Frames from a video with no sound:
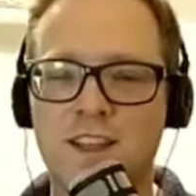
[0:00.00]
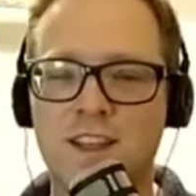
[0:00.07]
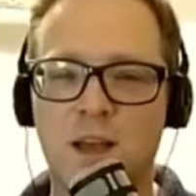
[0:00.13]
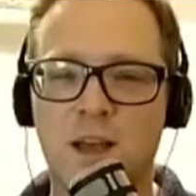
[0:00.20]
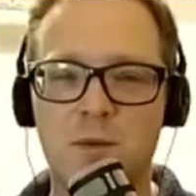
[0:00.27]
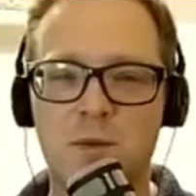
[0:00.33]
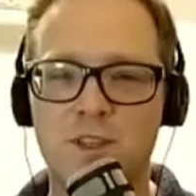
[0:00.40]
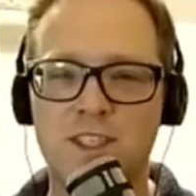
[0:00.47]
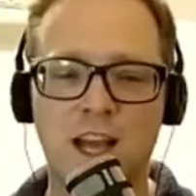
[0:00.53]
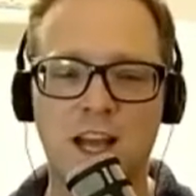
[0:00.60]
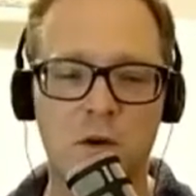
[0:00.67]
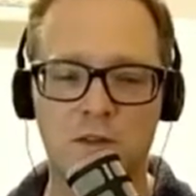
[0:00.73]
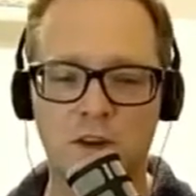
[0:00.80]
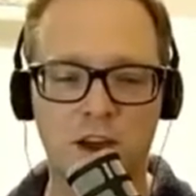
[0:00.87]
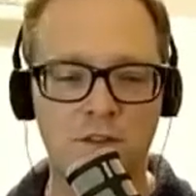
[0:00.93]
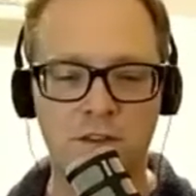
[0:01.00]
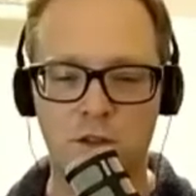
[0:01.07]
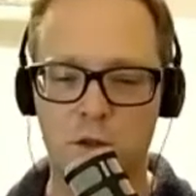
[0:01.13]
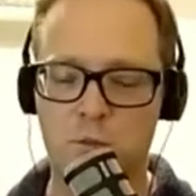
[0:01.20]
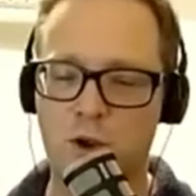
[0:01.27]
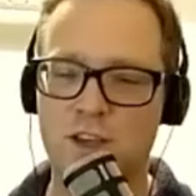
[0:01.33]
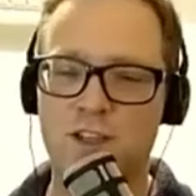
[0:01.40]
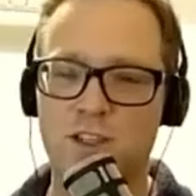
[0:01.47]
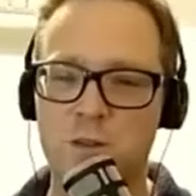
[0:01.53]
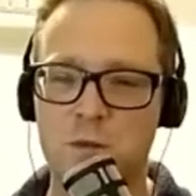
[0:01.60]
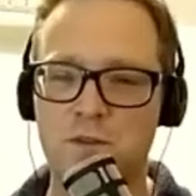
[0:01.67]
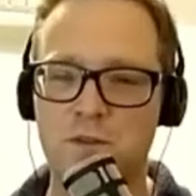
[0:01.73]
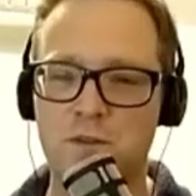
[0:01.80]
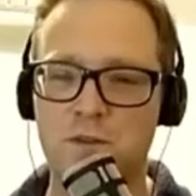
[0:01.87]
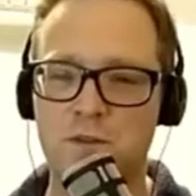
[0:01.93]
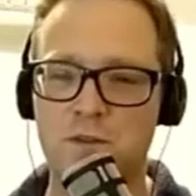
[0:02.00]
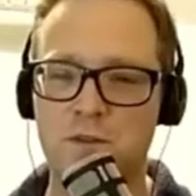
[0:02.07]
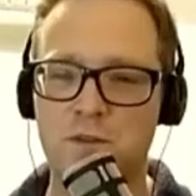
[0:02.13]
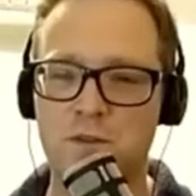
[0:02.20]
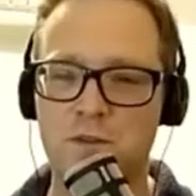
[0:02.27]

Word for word: have said okay. that because now I feel the pressure to be funny during